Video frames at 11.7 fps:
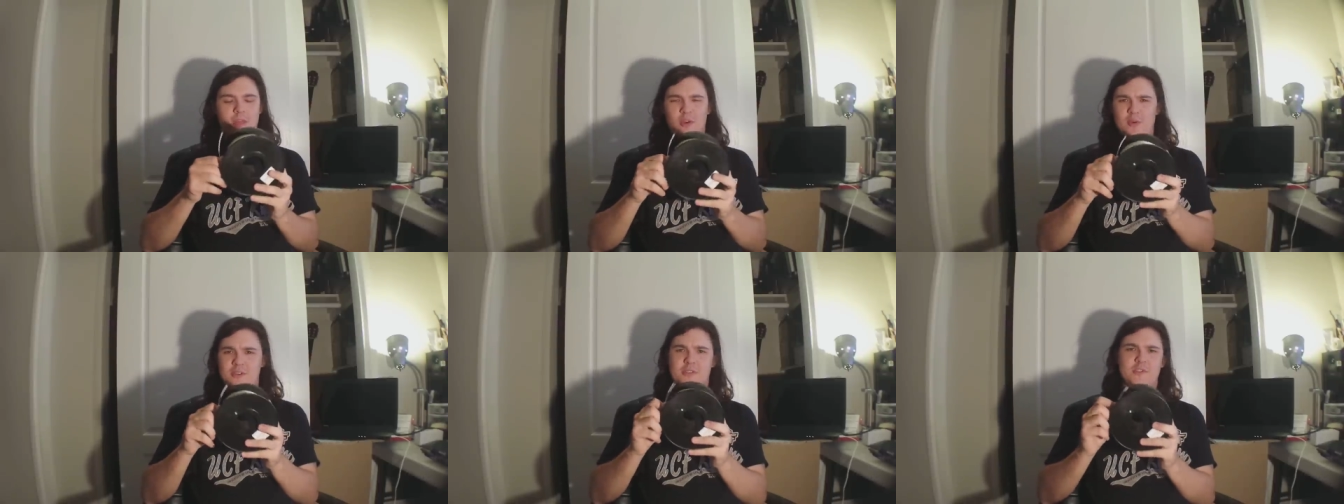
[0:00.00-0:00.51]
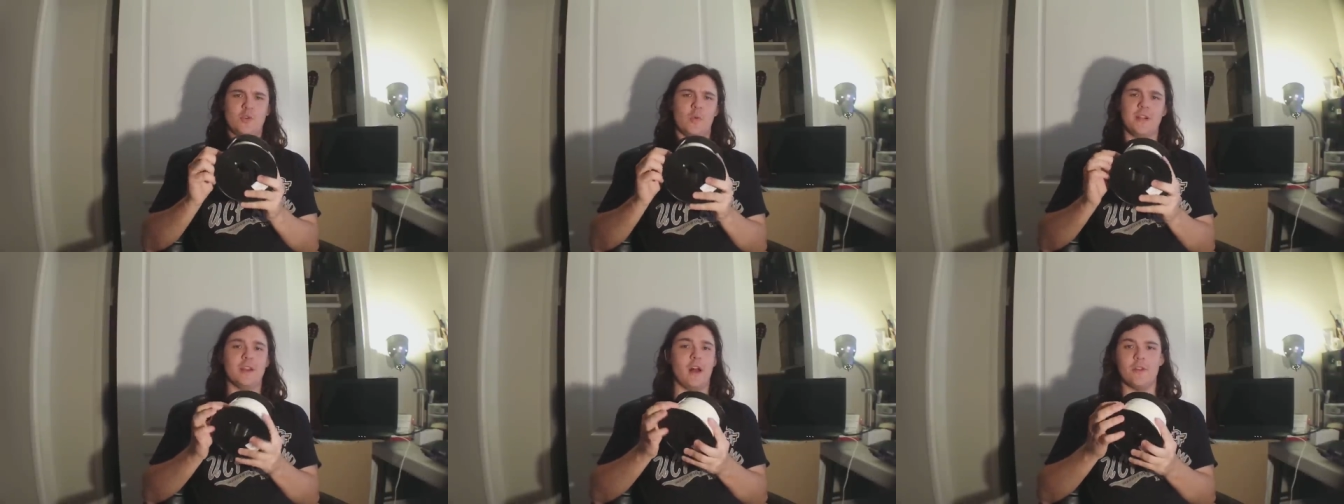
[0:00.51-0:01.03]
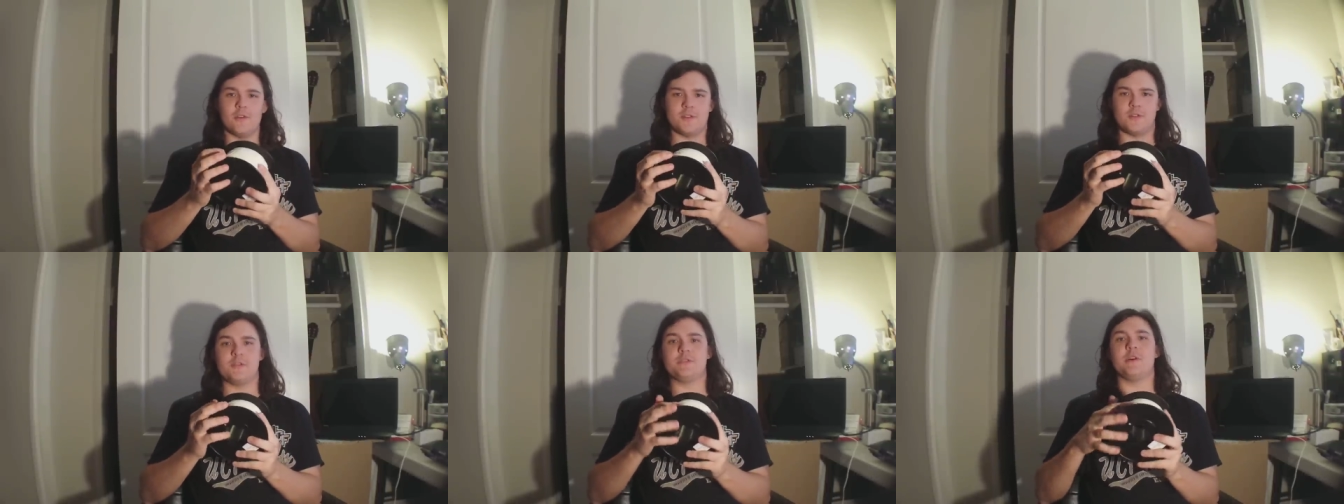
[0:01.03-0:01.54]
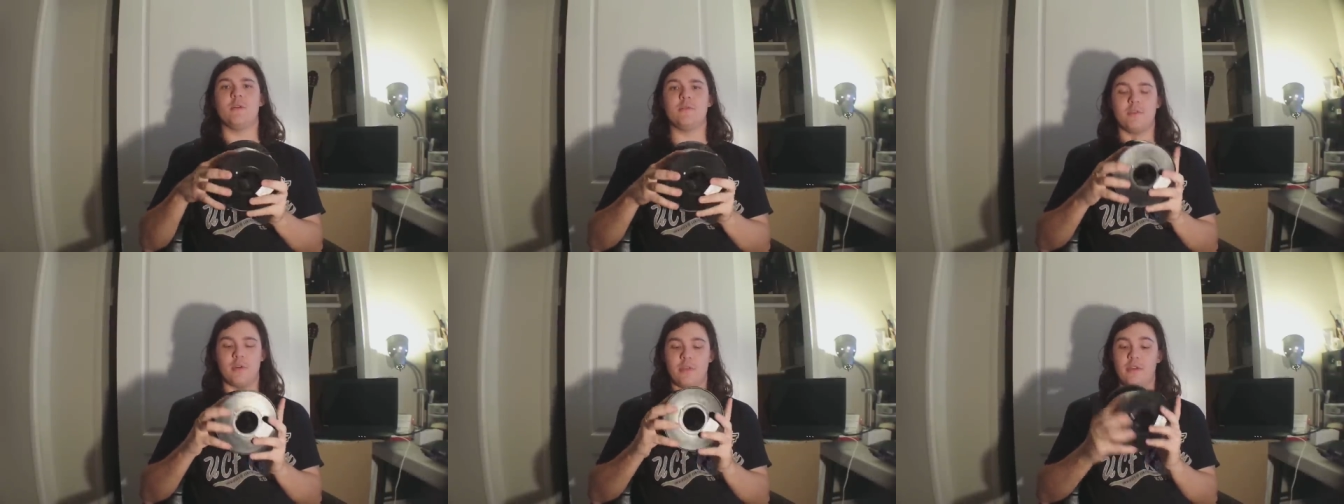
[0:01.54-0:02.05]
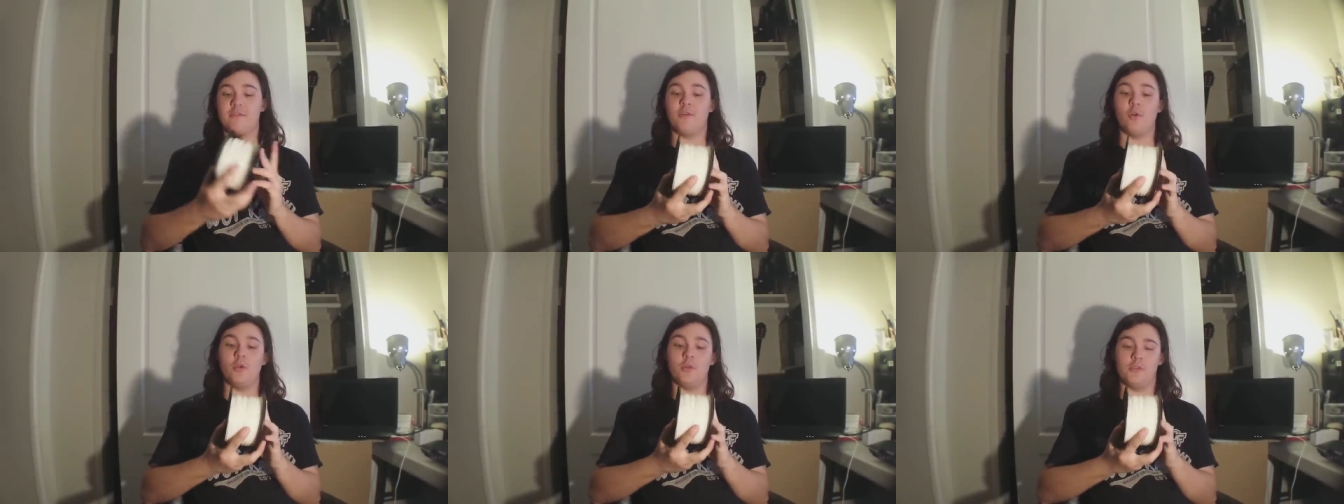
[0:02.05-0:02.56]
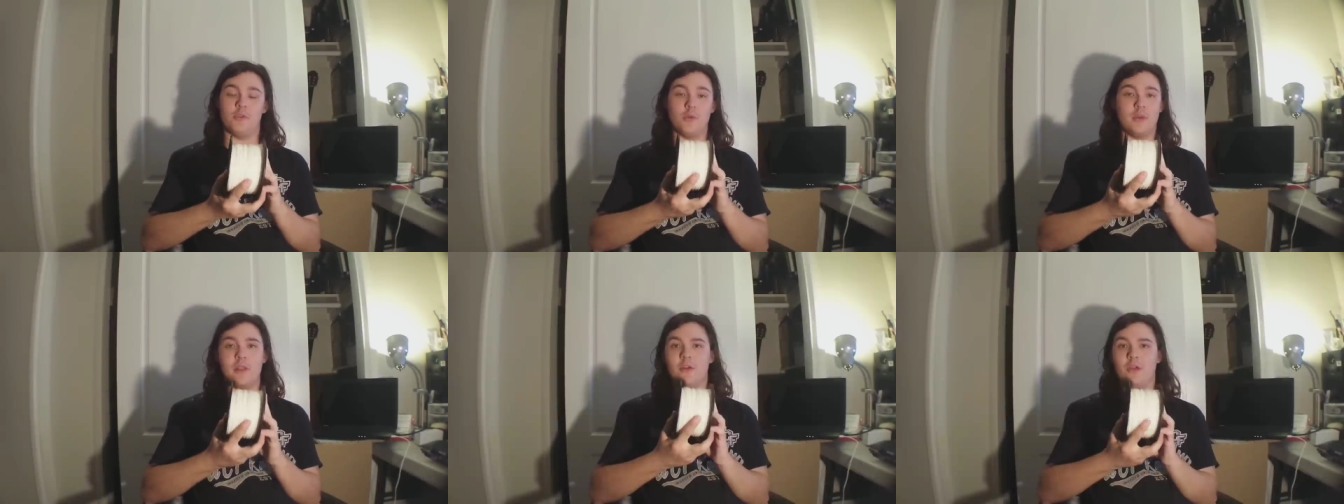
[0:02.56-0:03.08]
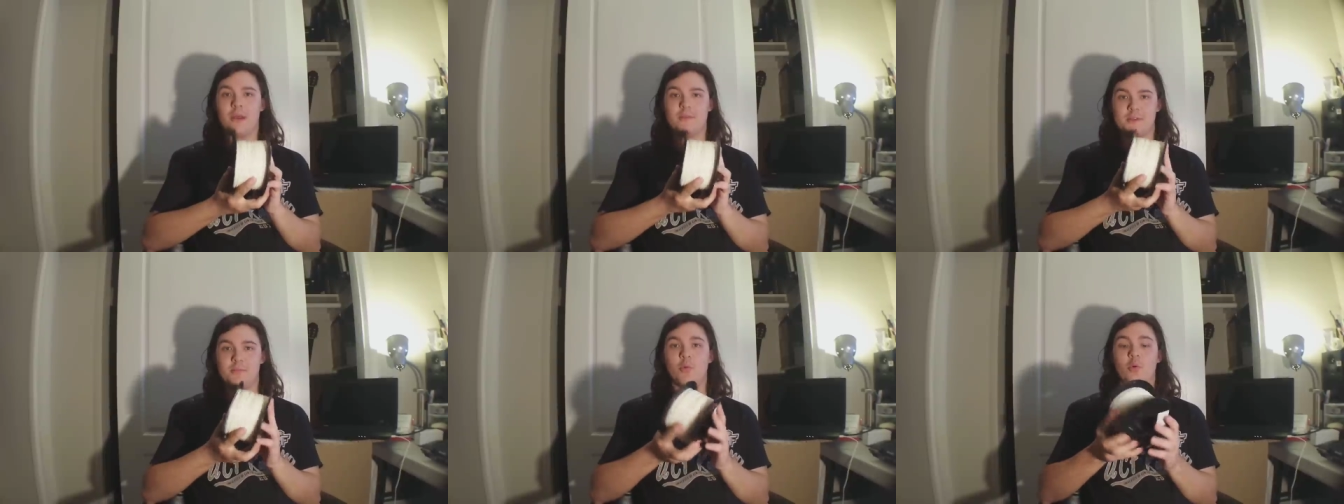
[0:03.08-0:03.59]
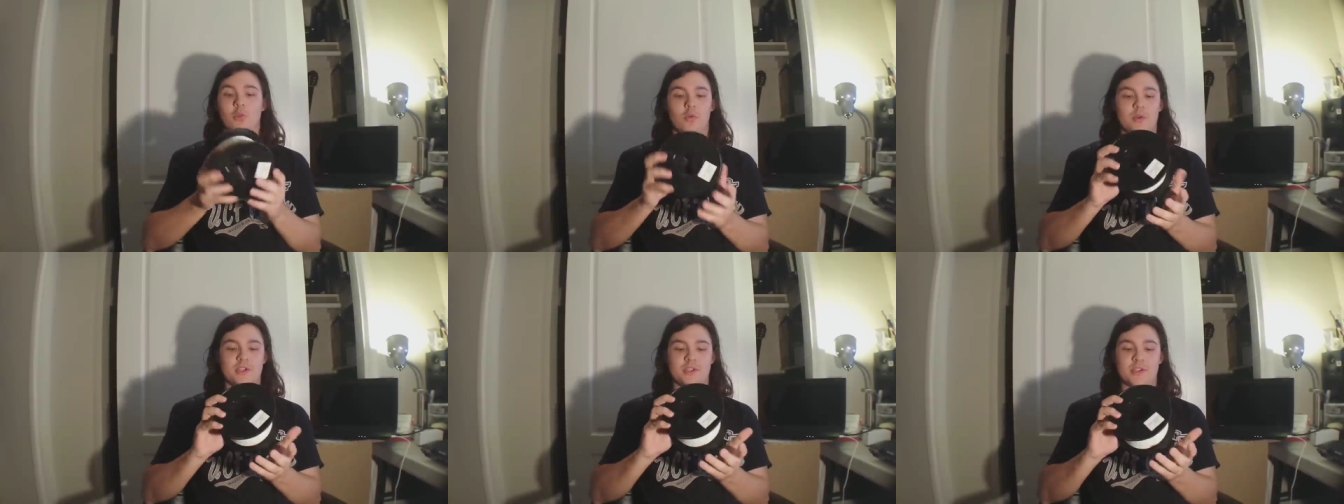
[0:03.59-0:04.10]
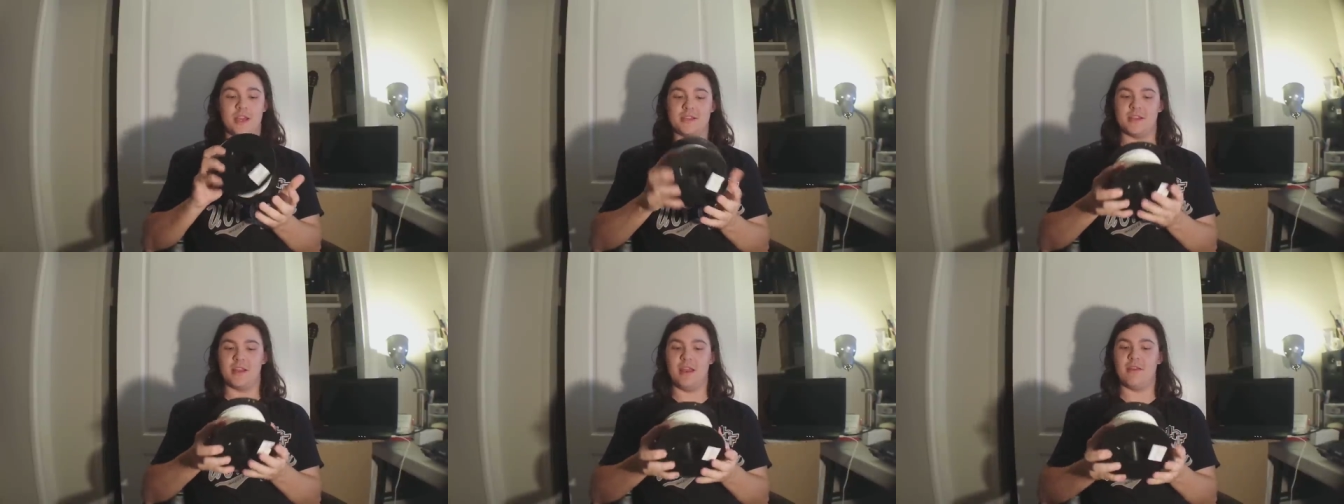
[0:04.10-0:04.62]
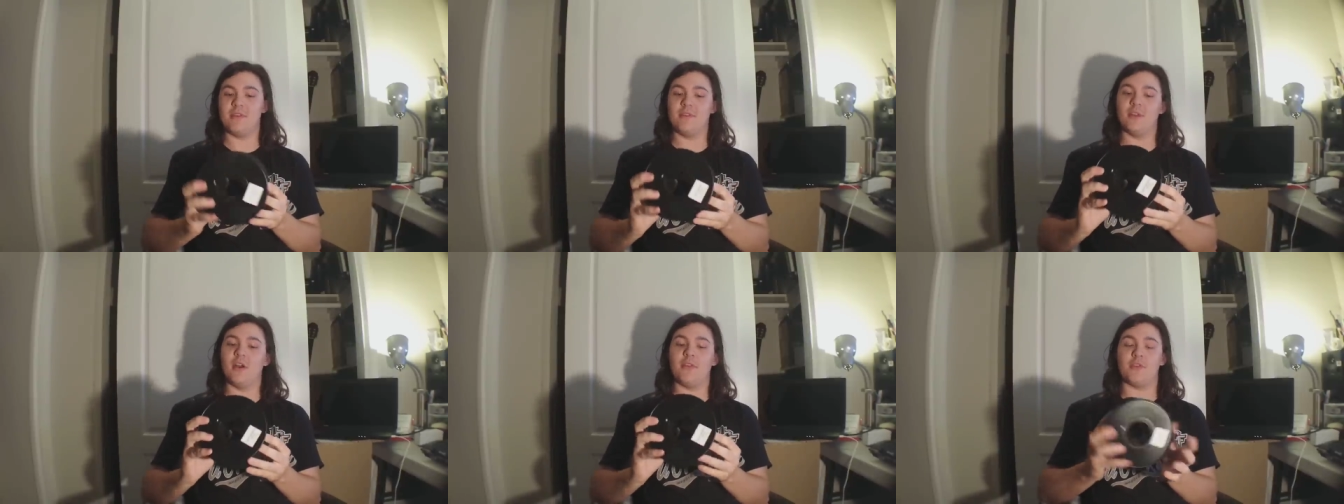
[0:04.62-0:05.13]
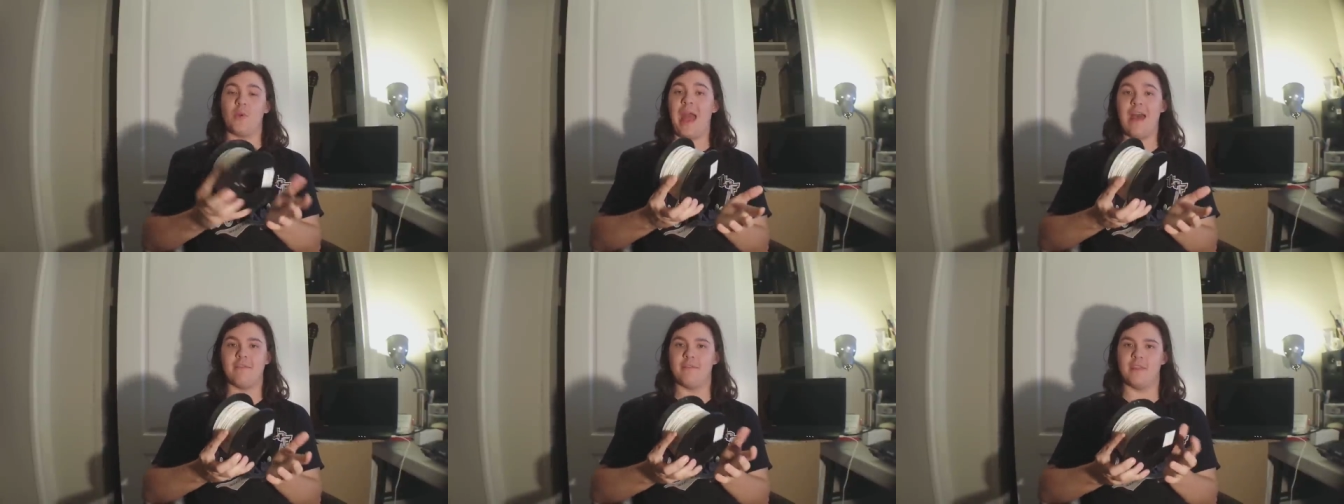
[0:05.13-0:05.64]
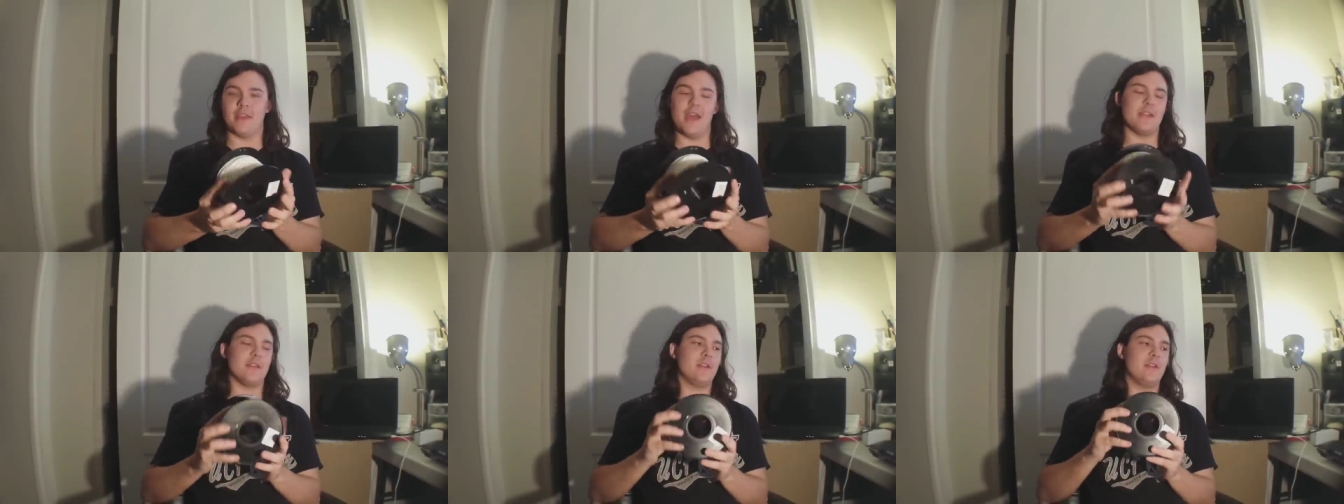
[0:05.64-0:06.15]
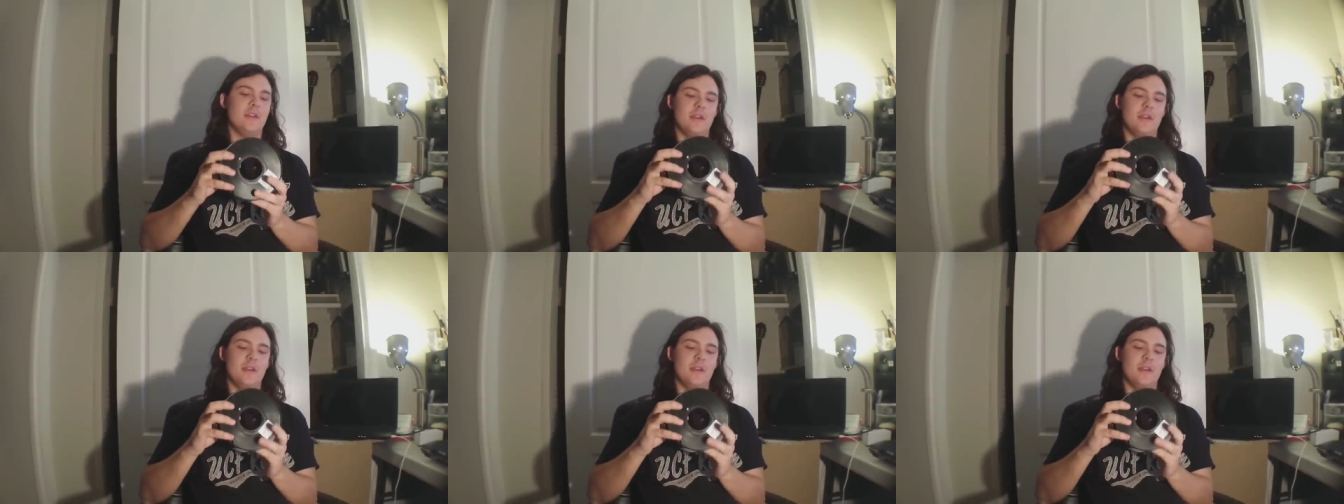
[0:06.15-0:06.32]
It was twenty dollars or so for the full two kilogram spool, which is nice, and I haven't even gone through half of it yet.